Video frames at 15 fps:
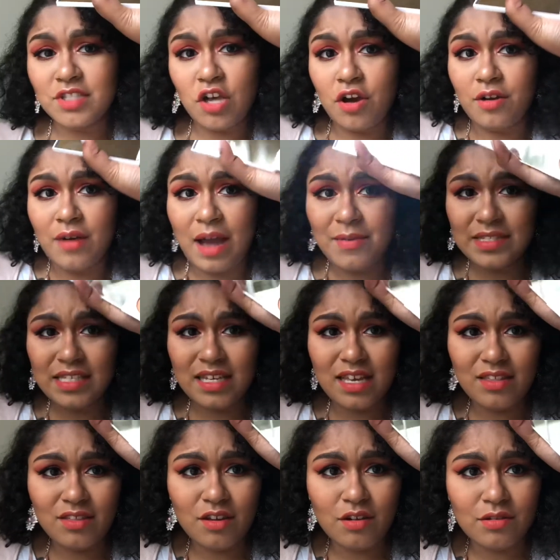So I wasn't
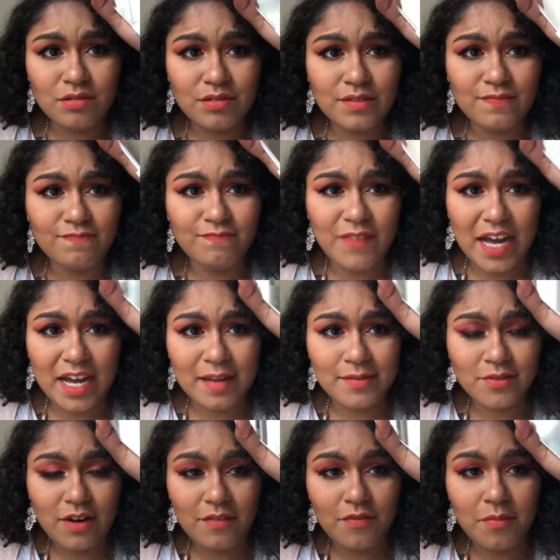getting those
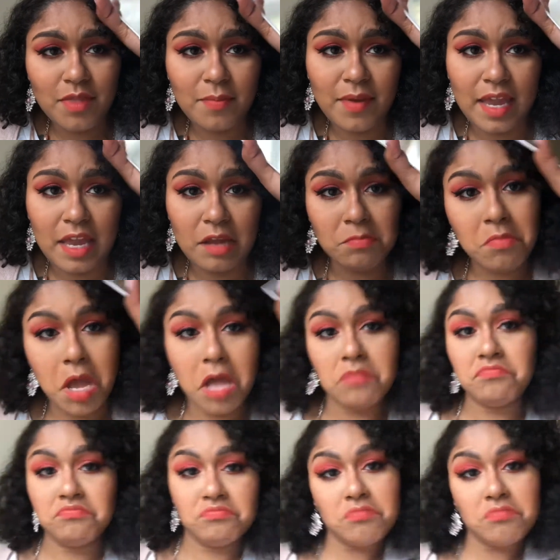vibes right from the pan, but